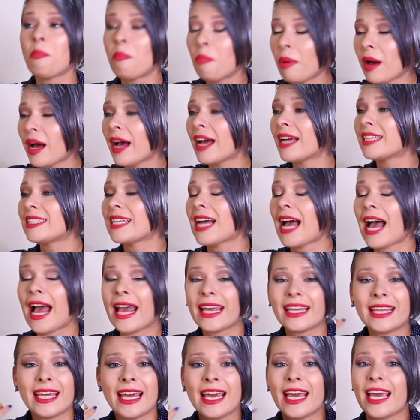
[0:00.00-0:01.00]
but
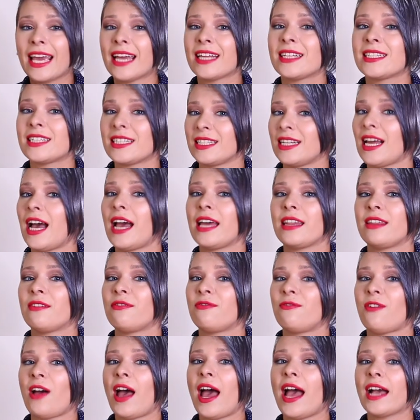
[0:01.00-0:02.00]
I can't deny the
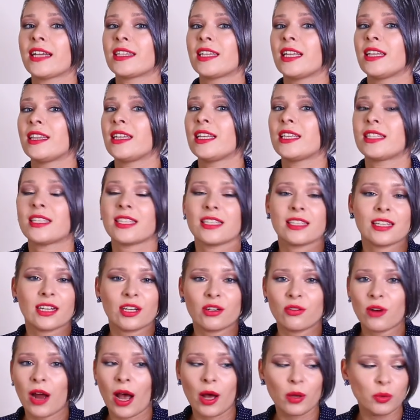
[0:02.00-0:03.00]
fact that this is a
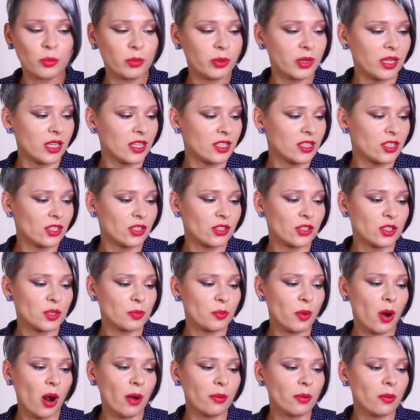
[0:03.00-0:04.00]
crowd pleaser. It's
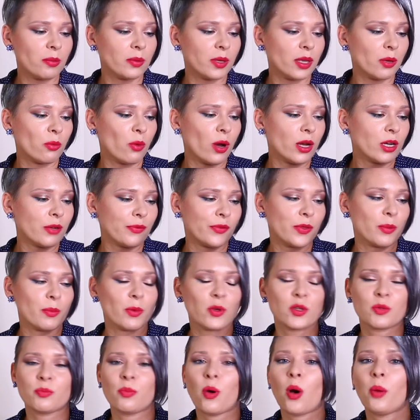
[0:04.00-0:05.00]
probably one of the
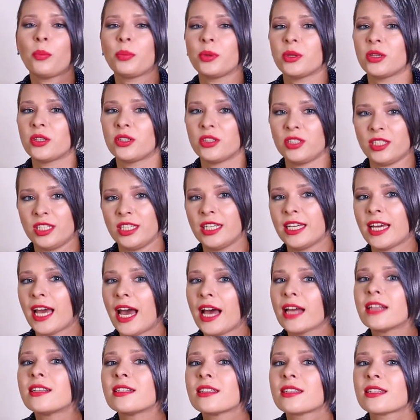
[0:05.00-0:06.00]
most popular
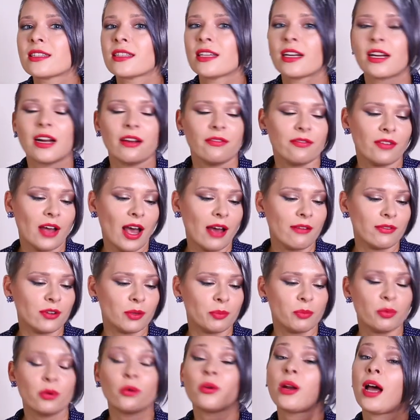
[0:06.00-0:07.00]
decants that I've ever
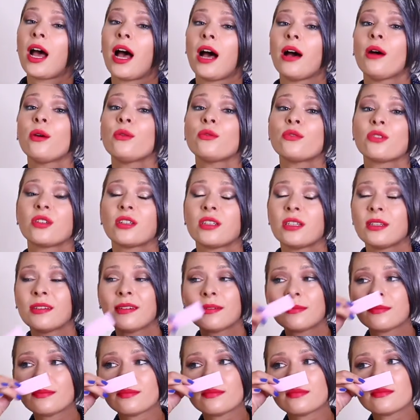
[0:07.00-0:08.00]
put out.
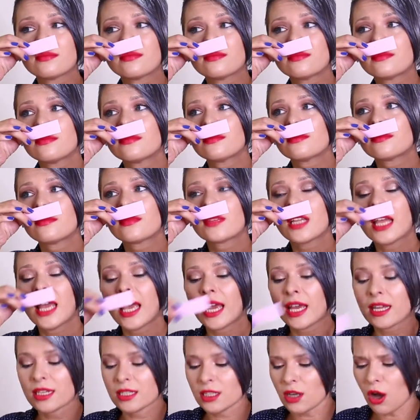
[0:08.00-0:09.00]

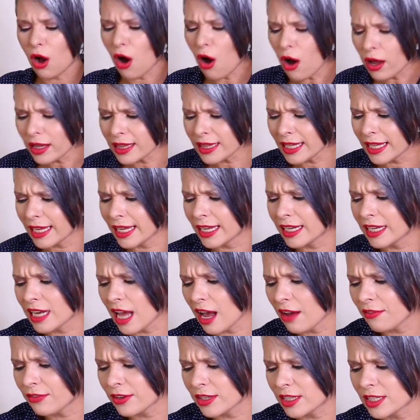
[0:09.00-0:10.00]
And oddly
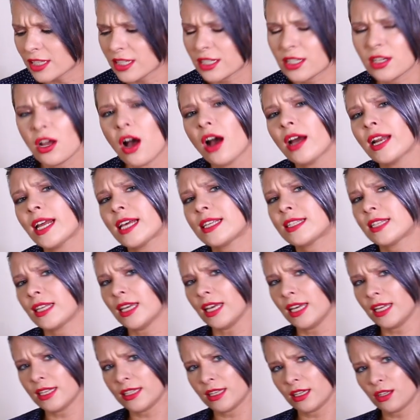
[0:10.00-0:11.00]
enough, it's not as
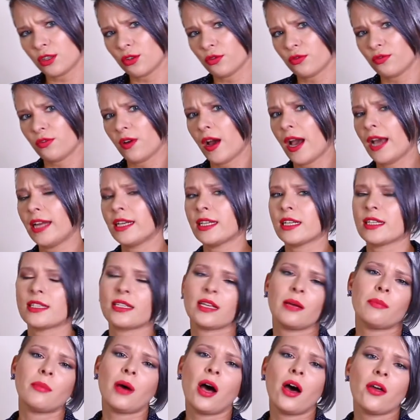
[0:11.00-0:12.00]
easy to find as
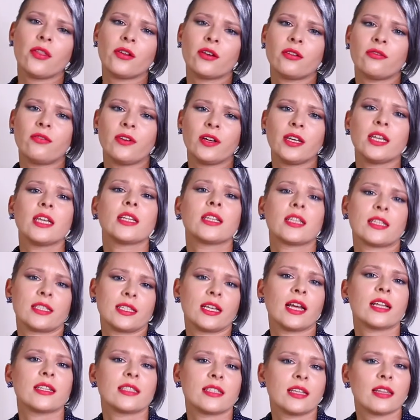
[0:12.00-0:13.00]
some other vanilla
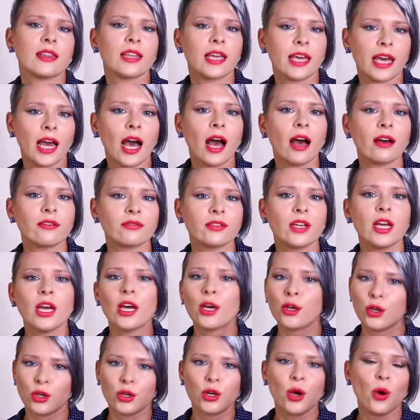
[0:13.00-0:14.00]
scents that they have.
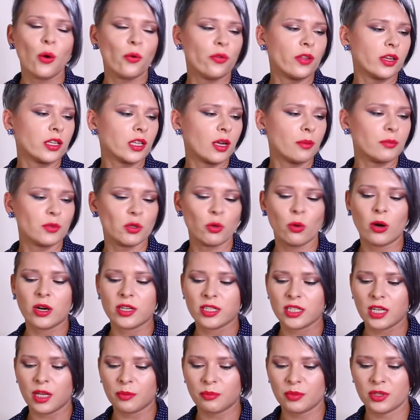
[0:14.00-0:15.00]
You know that Comptoir
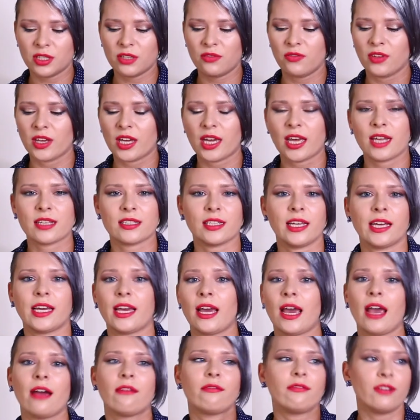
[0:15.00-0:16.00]
South Pacific has
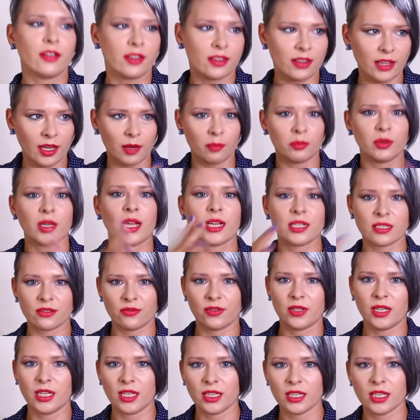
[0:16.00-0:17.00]
like everything plus
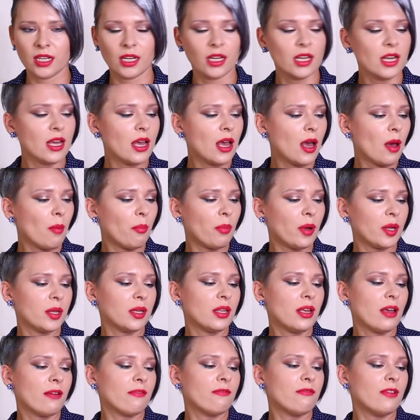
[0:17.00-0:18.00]
vanilla,
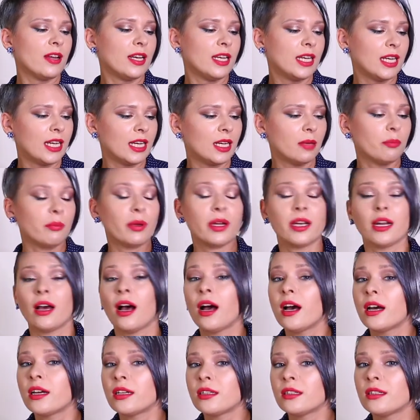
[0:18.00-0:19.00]
but Vanille
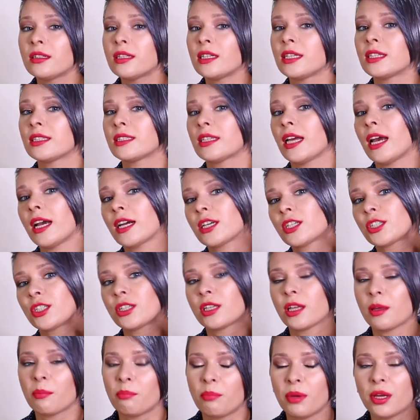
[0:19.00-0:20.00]
Banane is
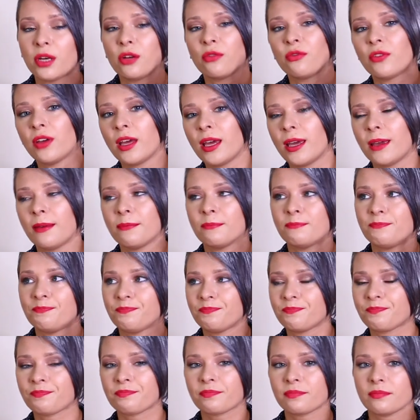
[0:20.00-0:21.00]
actually a bit of a,
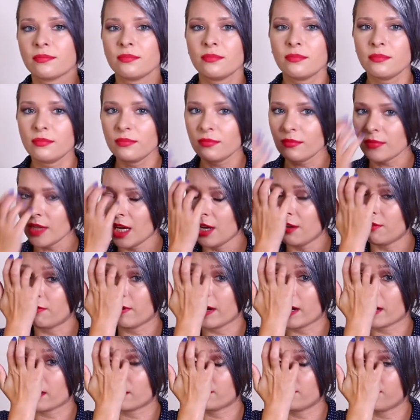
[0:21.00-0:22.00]
a
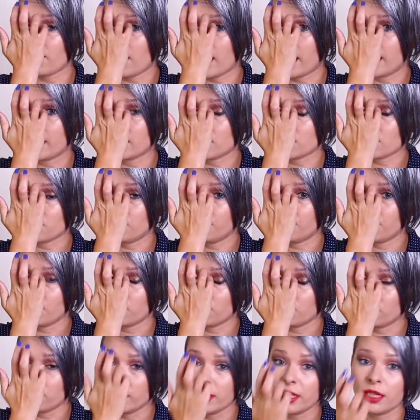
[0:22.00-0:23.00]
rare find. So if
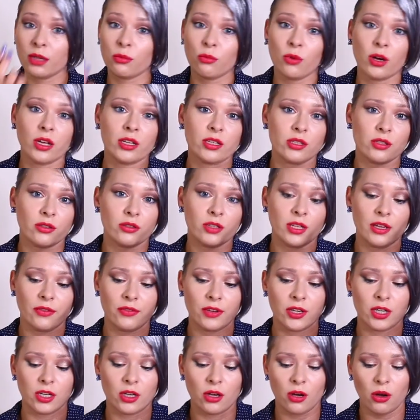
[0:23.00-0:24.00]
you really want to
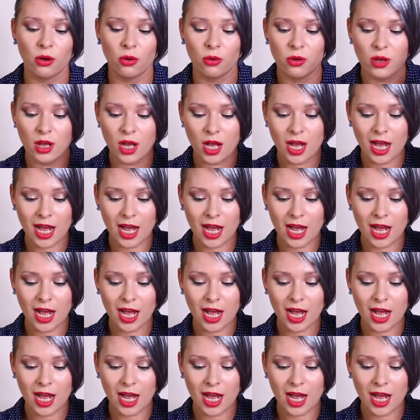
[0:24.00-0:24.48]
give it a go,